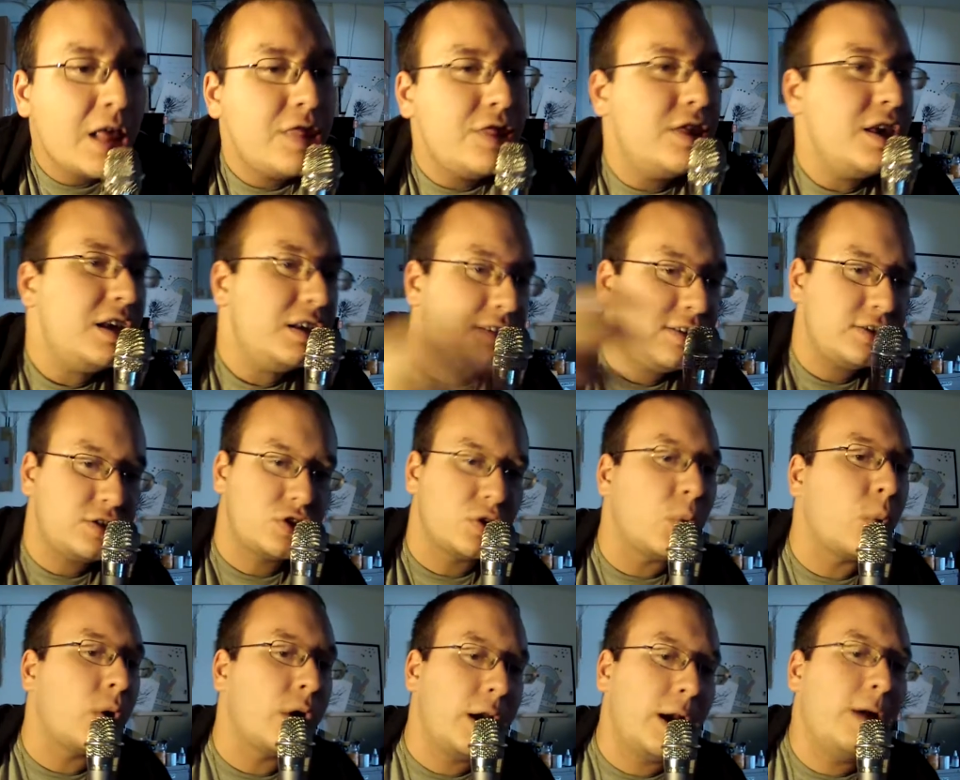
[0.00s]
This
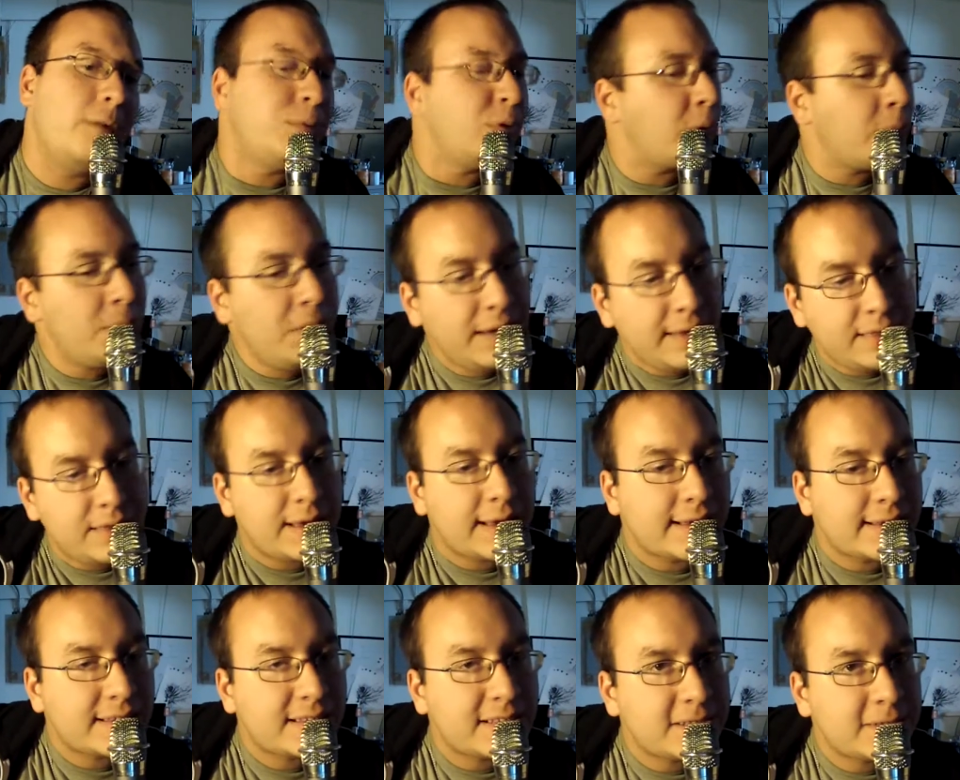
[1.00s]
story of
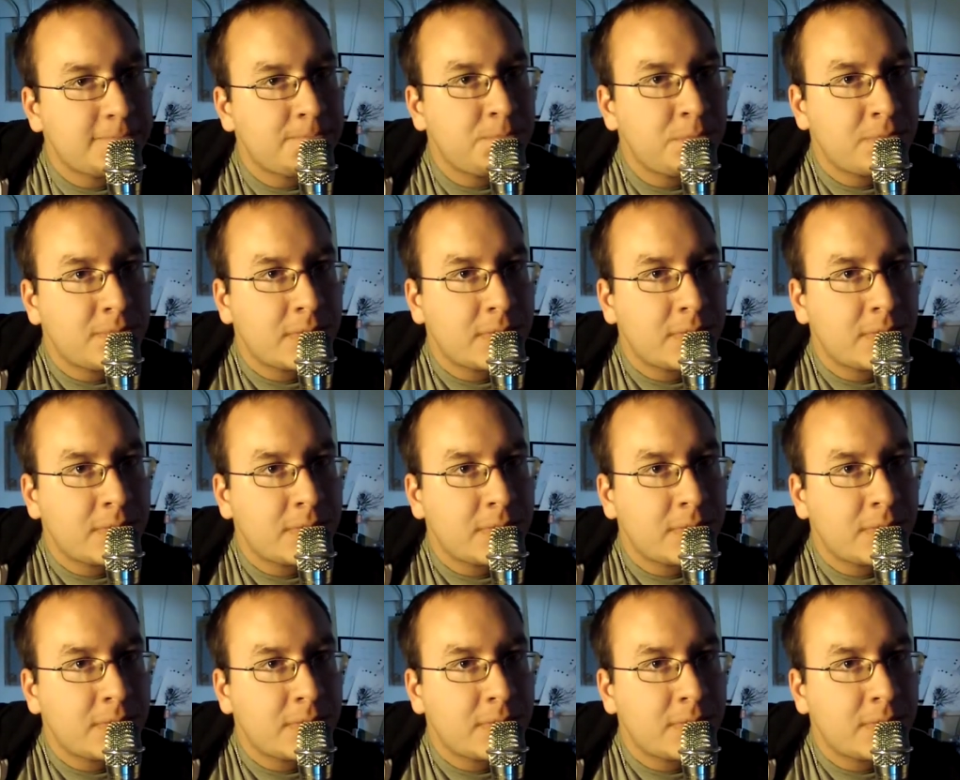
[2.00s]
Prometheus